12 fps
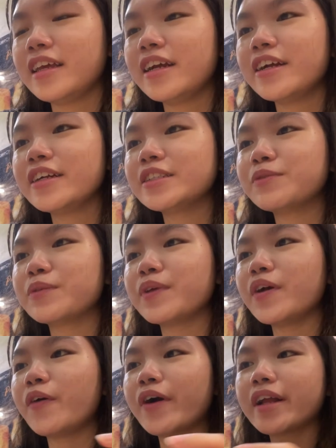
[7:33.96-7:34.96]
Here is what
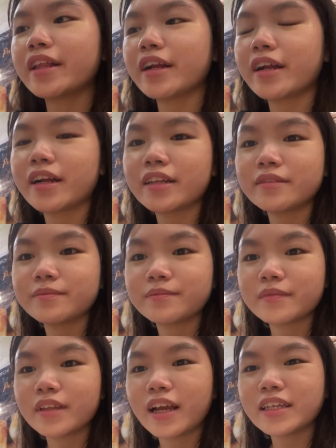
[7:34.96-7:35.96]
we ordered.
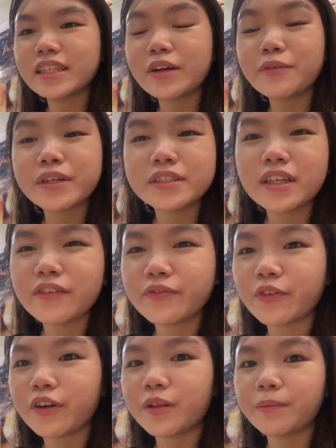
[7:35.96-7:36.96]
They said we're still
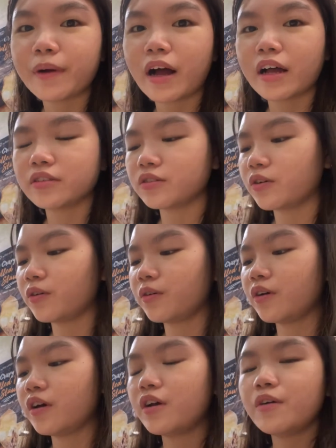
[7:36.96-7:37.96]
full,
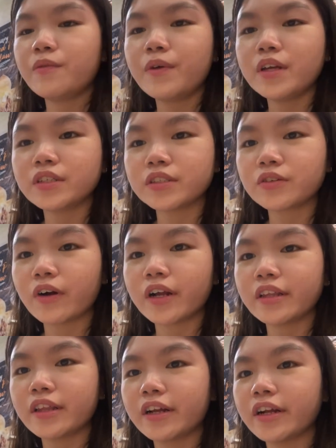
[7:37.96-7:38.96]
so we just
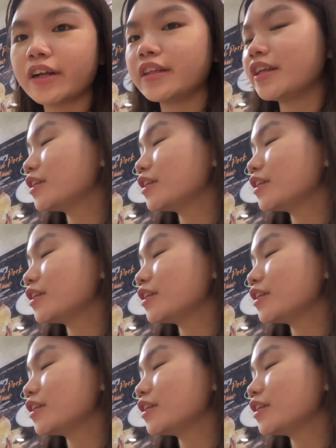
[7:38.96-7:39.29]
ordered